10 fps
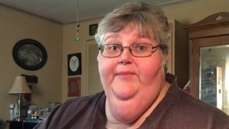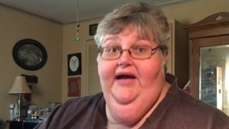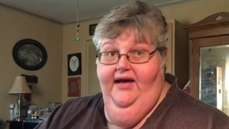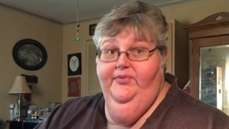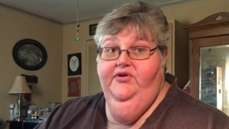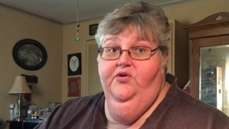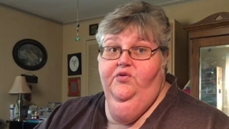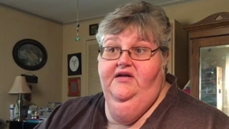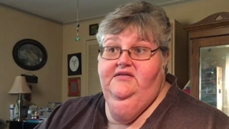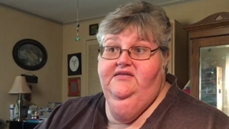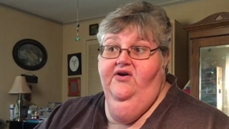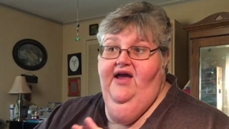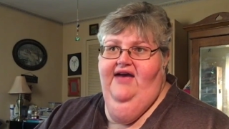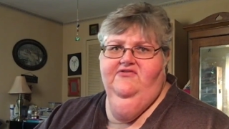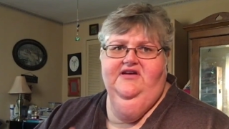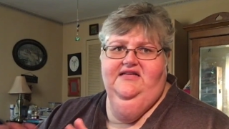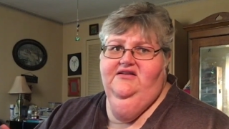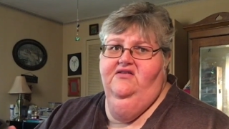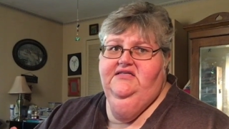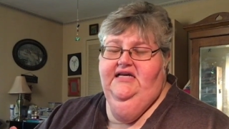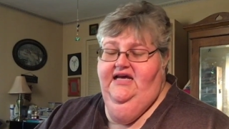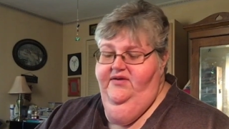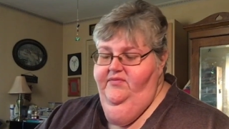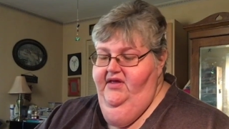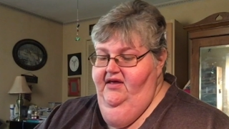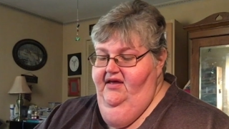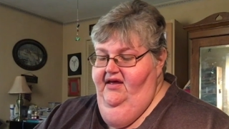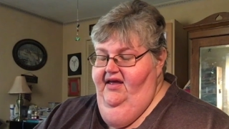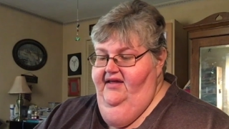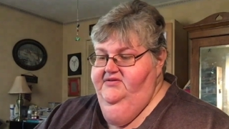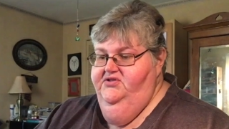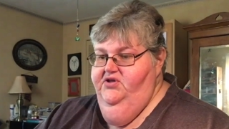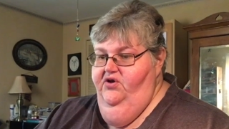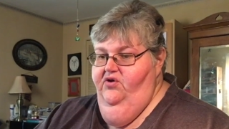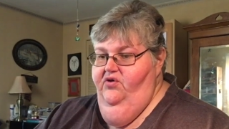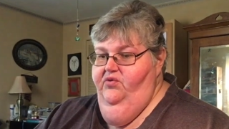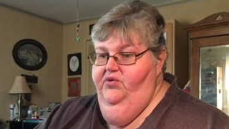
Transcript: popular ones that are advertised all the time. And so